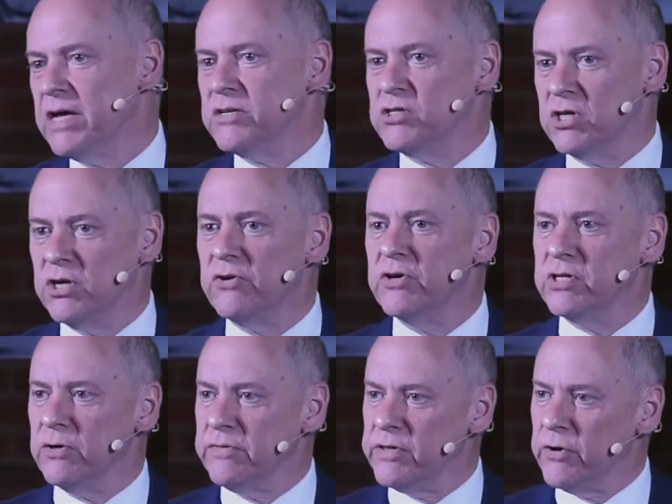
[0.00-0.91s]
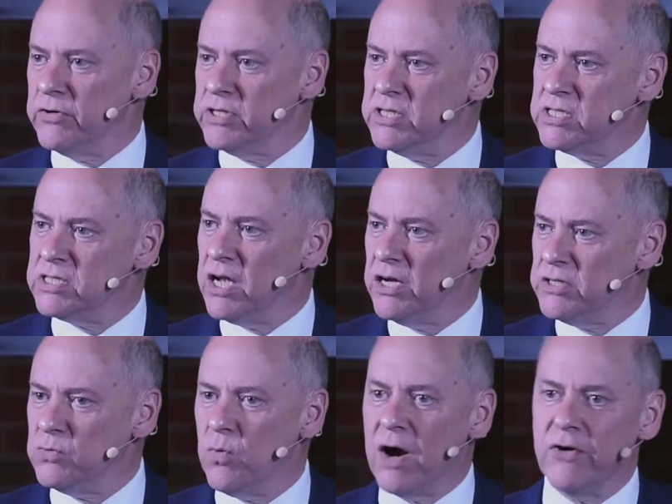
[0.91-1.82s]
security authorities
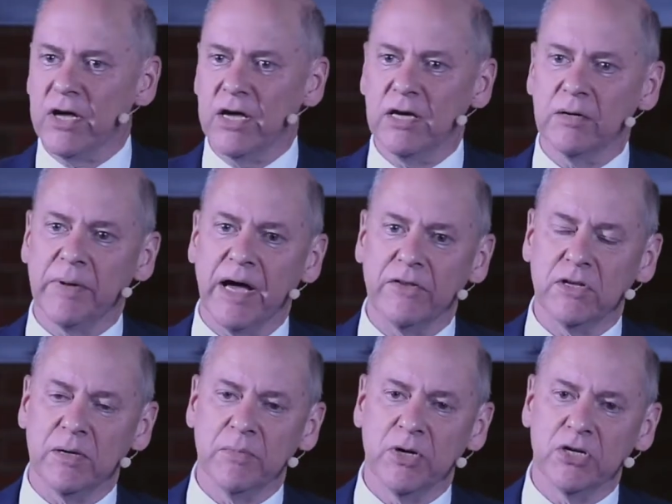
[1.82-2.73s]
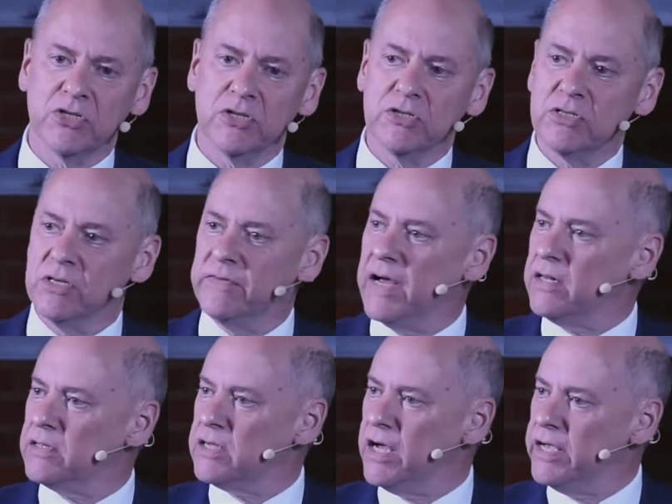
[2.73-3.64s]
started worrying about the emergence of
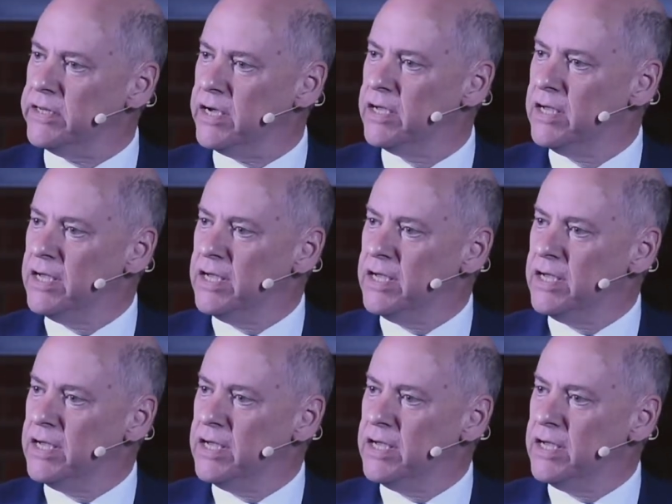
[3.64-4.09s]
Al-Qaeda.